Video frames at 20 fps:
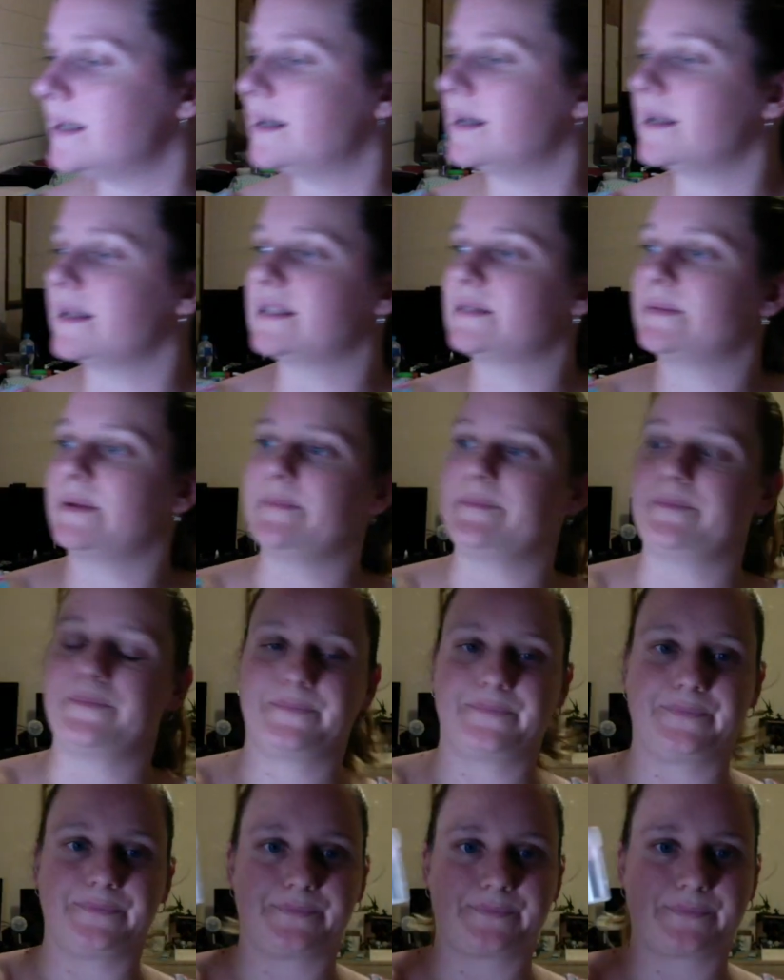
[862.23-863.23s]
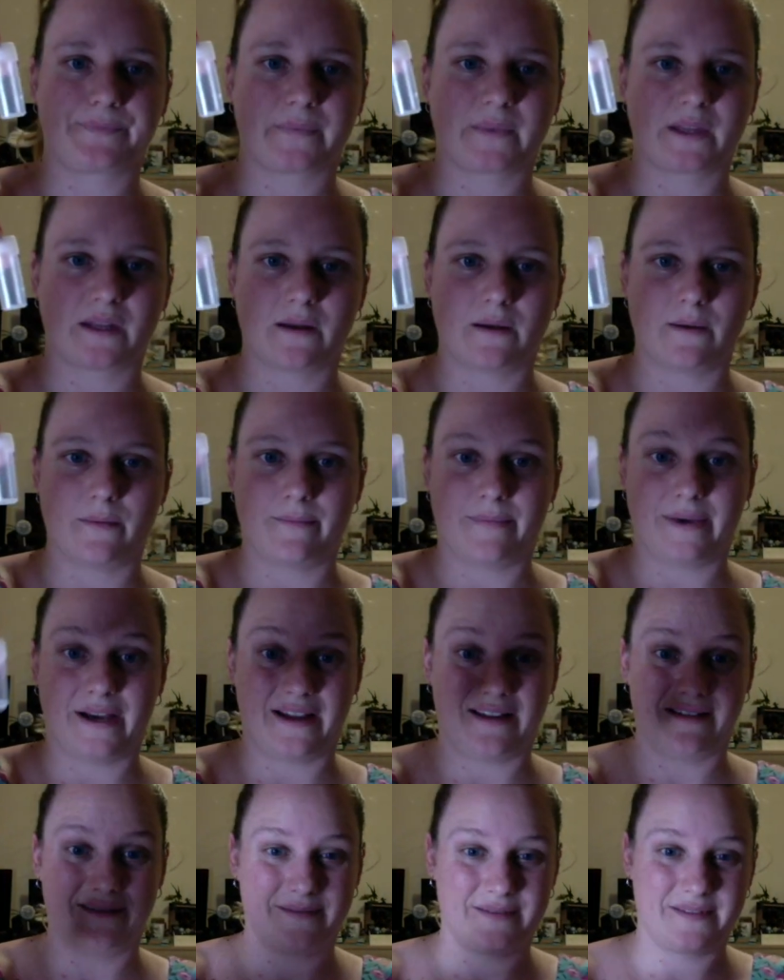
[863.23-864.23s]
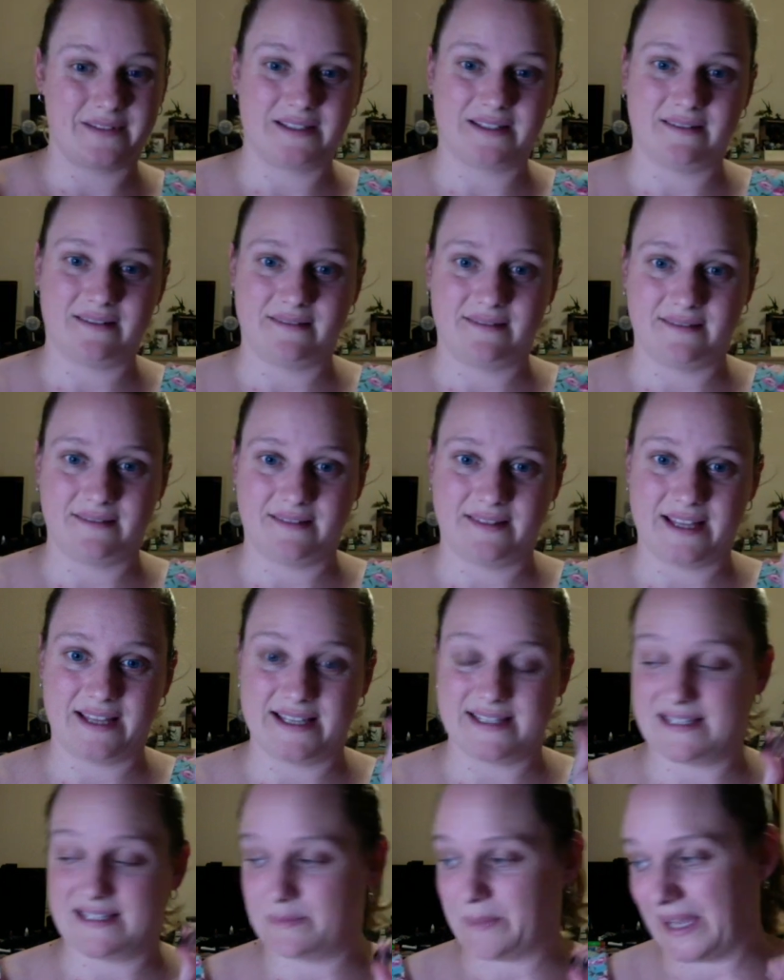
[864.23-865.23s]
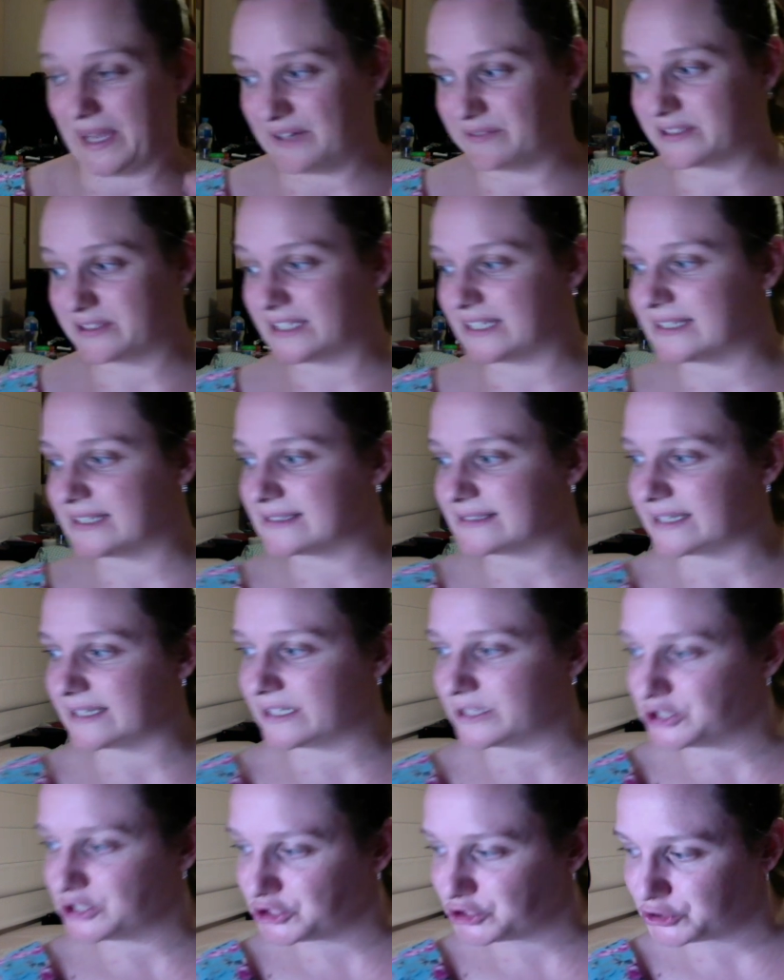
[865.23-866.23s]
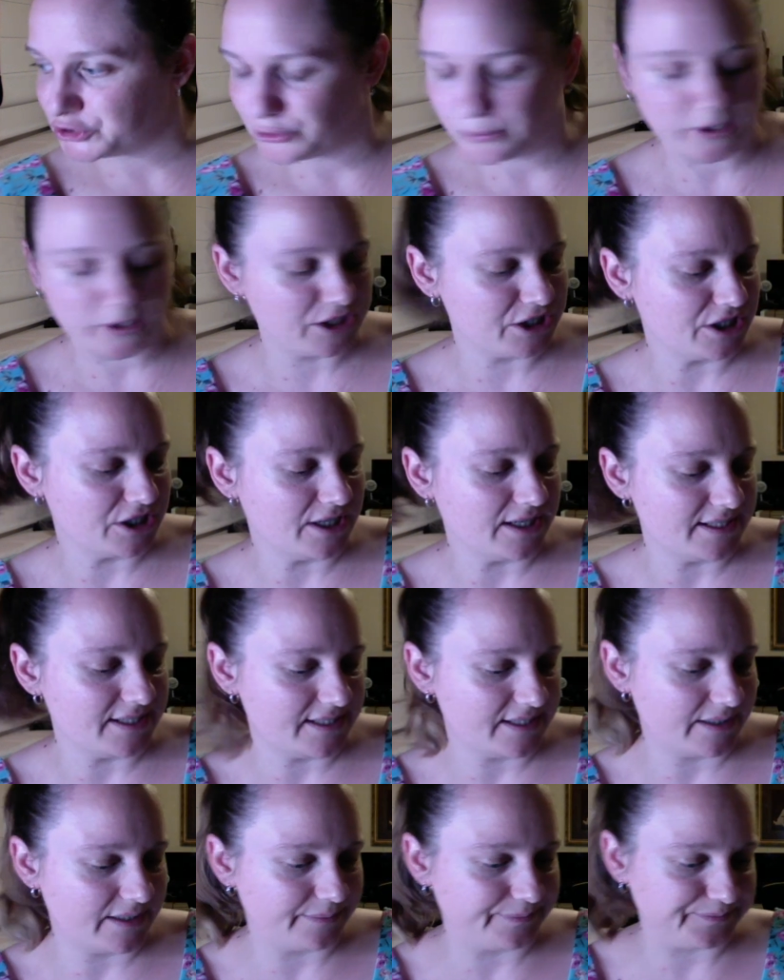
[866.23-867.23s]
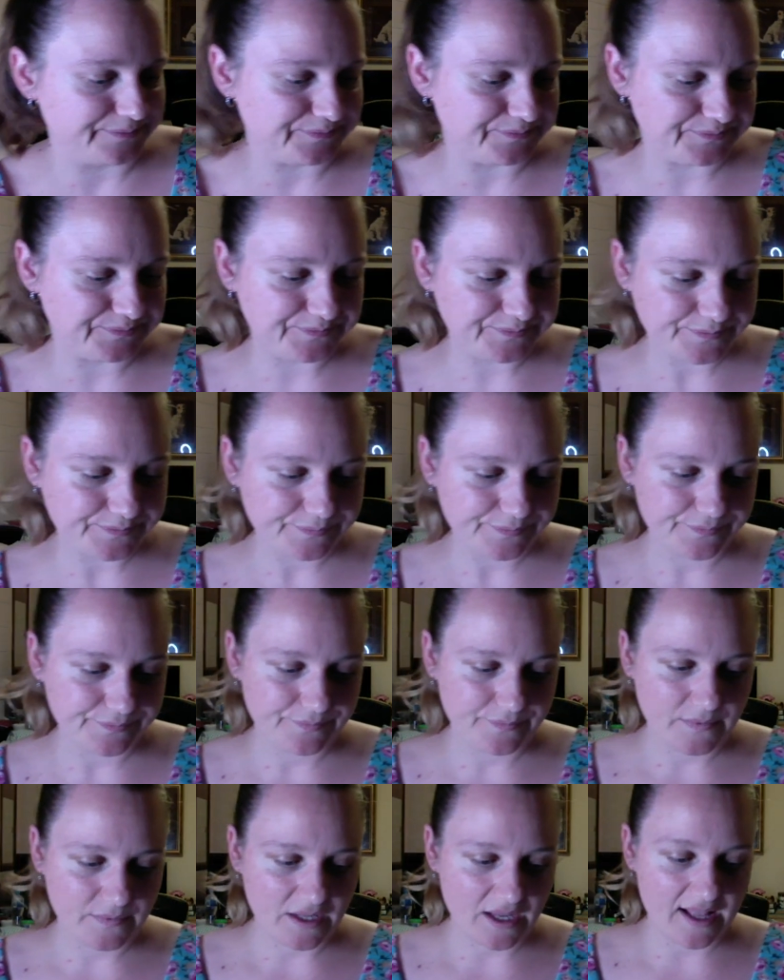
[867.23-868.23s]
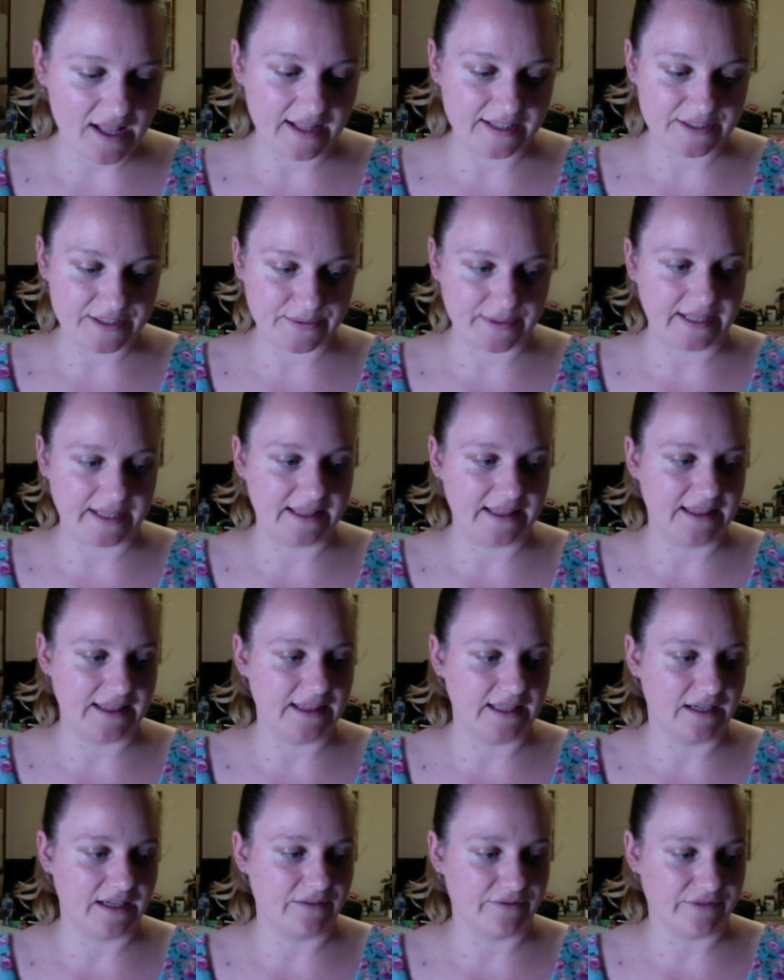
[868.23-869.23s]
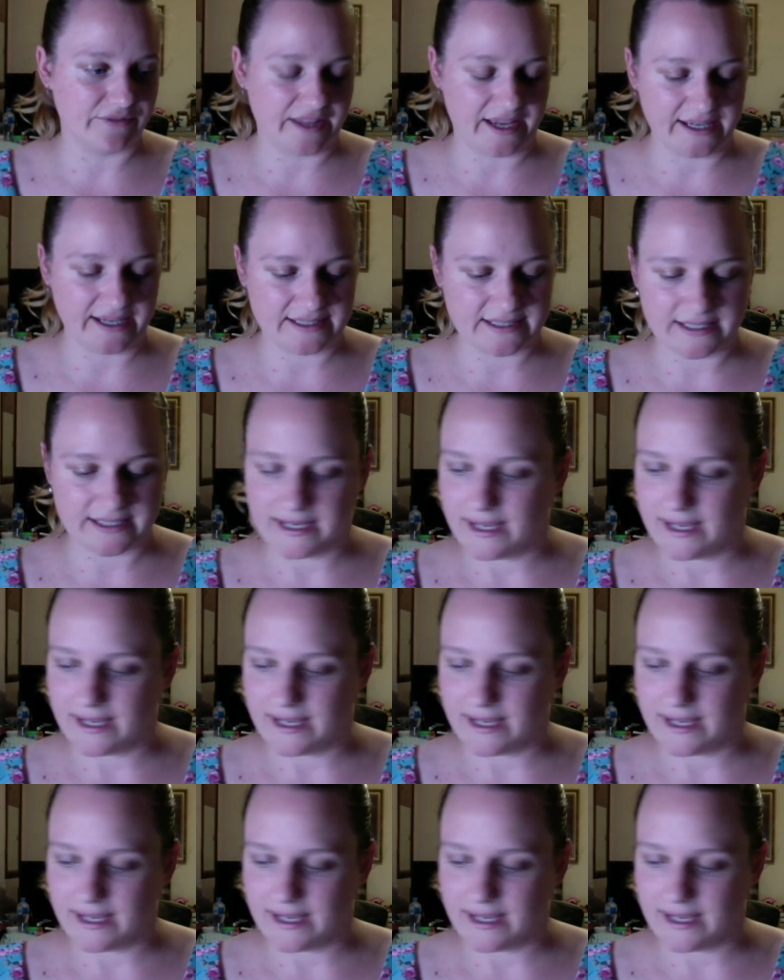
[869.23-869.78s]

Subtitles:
this one, but theirs is made of glass and so much nicer. So I love that.